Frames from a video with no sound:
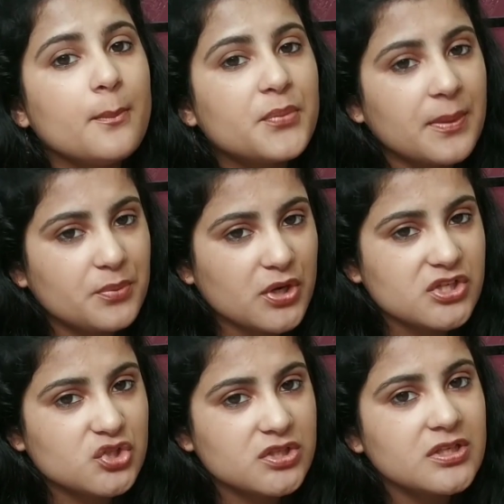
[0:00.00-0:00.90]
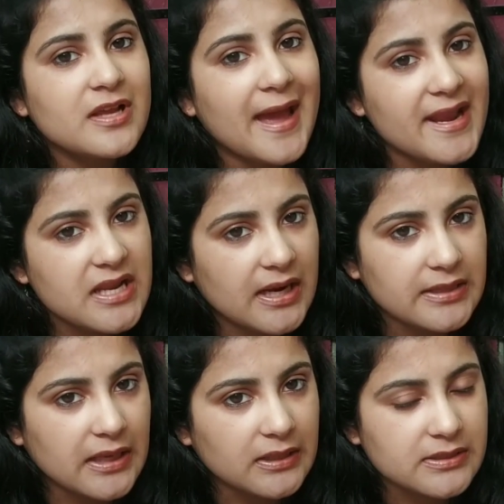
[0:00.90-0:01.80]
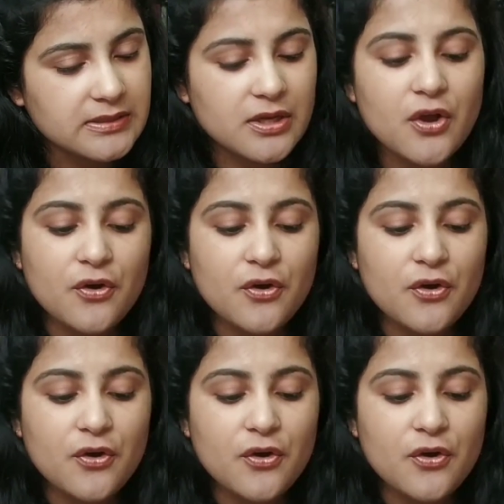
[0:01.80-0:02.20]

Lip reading: preparation and conduct.